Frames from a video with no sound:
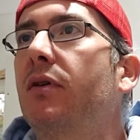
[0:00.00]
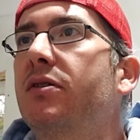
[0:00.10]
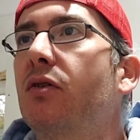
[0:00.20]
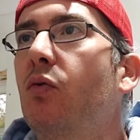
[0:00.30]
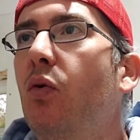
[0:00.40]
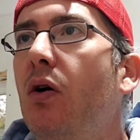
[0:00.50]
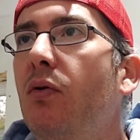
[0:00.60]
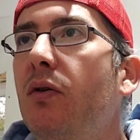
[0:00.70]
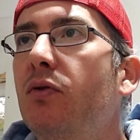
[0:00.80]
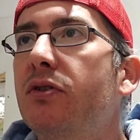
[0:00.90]
So what
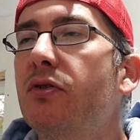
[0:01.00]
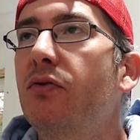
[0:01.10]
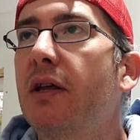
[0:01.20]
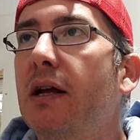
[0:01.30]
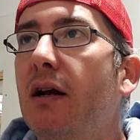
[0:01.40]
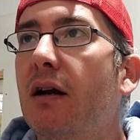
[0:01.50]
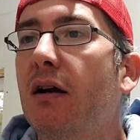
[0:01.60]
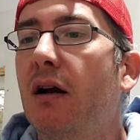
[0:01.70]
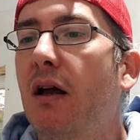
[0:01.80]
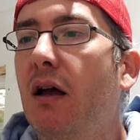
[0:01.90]
we will do
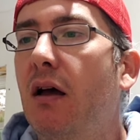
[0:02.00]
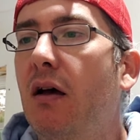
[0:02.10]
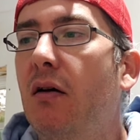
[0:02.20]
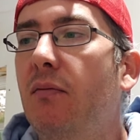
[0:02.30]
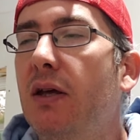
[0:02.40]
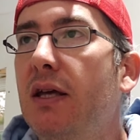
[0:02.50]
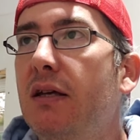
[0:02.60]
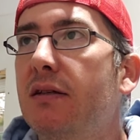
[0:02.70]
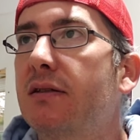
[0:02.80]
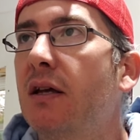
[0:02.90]
there
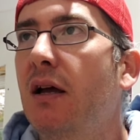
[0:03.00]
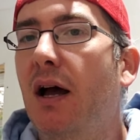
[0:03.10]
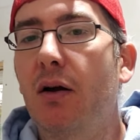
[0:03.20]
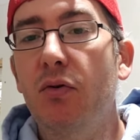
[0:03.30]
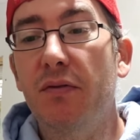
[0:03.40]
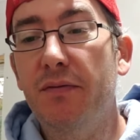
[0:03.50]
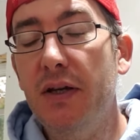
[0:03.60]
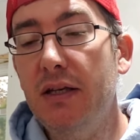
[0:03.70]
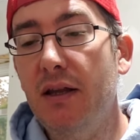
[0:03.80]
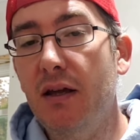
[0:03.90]
is I will
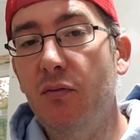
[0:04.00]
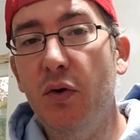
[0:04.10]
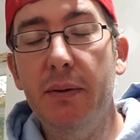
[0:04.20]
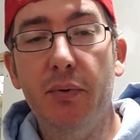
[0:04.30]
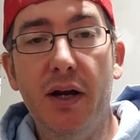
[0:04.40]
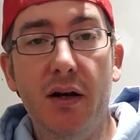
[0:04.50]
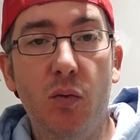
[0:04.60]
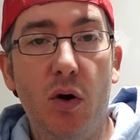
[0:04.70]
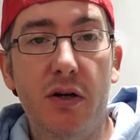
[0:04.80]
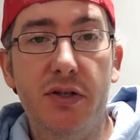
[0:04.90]
feed them wheat bran
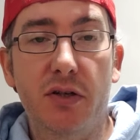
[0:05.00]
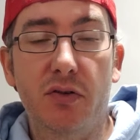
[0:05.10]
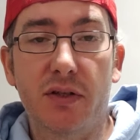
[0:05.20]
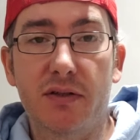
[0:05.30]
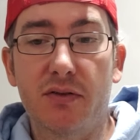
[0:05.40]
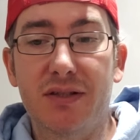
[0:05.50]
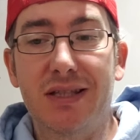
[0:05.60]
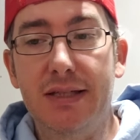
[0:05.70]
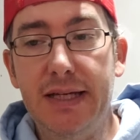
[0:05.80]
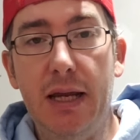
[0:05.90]
and water gel crystals
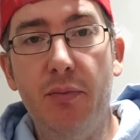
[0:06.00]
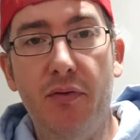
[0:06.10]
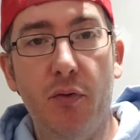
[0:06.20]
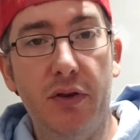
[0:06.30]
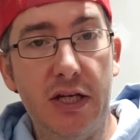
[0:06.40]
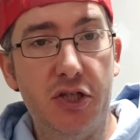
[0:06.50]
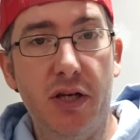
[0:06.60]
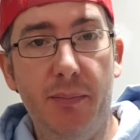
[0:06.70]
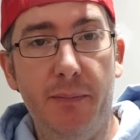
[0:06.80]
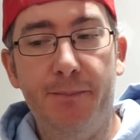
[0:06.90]
the day before they
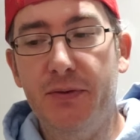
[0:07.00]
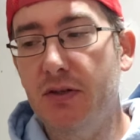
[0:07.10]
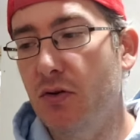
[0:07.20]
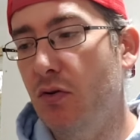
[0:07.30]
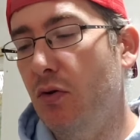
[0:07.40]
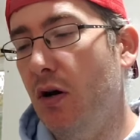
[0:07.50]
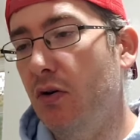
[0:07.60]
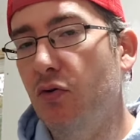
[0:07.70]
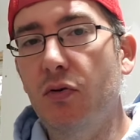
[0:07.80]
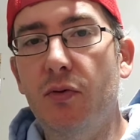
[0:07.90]
ship. So
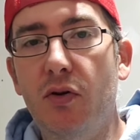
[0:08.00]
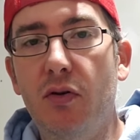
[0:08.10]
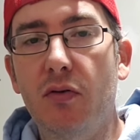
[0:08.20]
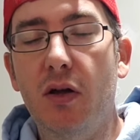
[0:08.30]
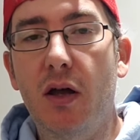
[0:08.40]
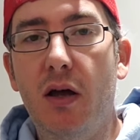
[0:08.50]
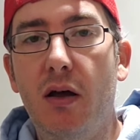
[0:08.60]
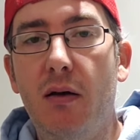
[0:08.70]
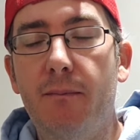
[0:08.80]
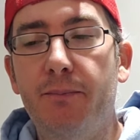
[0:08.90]
our normal
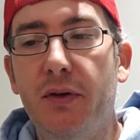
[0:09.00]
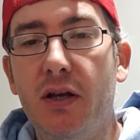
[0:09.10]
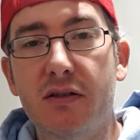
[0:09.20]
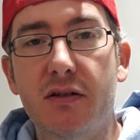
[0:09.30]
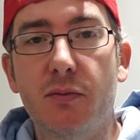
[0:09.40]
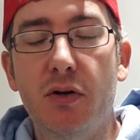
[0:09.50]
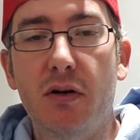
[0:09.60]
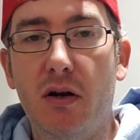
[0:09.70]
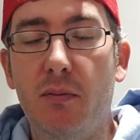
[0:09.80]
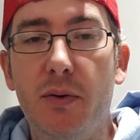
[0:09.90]
customer
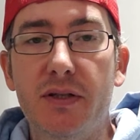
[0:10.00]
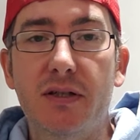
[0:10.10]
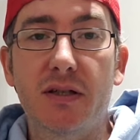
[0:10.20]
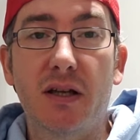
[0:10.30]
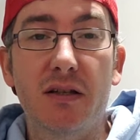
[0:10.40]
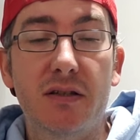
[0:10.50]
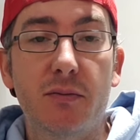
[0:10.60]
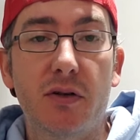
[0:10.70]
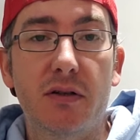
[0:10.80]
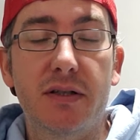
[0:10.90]
or business to
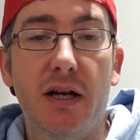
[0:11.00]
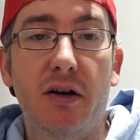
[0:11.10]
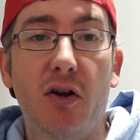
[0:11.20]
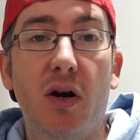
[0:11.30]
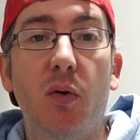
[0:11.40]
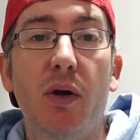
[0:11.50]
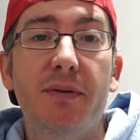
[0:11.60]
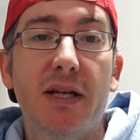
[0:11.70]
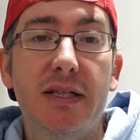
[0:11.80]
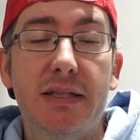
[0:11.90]
customer scenario, our
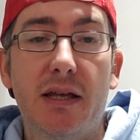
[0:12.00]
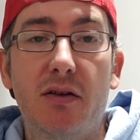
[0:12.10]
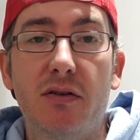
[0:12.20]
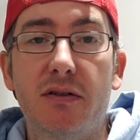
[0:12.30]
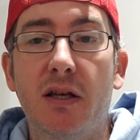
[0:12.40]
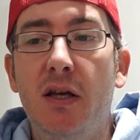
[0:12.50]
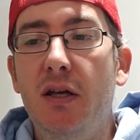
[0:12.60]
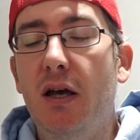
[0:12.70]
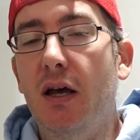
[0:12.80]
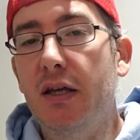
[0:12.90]
website sales,
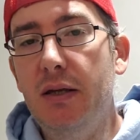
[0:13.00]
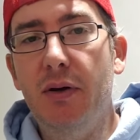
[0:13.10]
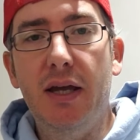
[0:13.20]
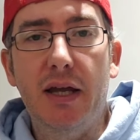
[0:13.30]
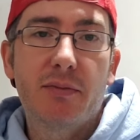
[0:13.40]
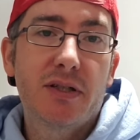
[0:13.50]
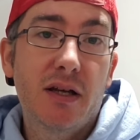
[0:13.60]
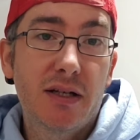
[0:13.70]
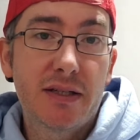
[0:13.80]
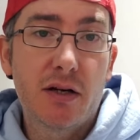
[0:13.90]
eBay,
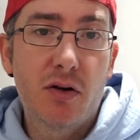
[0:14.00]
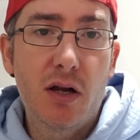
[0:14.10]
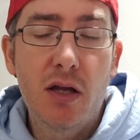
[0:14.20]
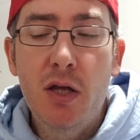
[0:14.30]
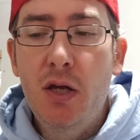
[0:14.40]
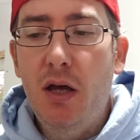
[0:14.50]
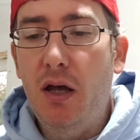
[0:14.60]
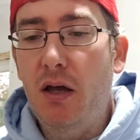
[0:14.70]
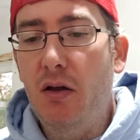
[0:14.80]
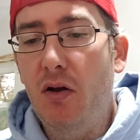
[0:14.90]
Amazon, etc.,
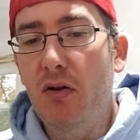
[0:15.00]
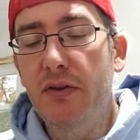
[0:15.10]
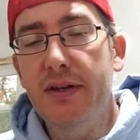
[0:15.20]
all